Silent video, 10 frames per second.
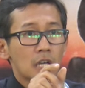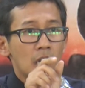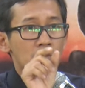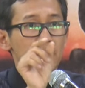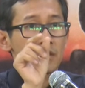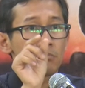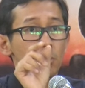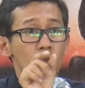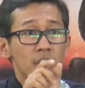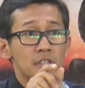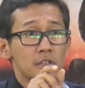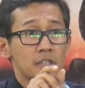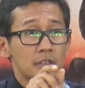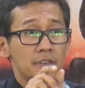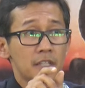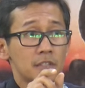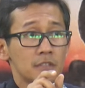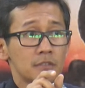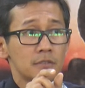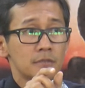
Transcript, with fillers: How much more is your salvation?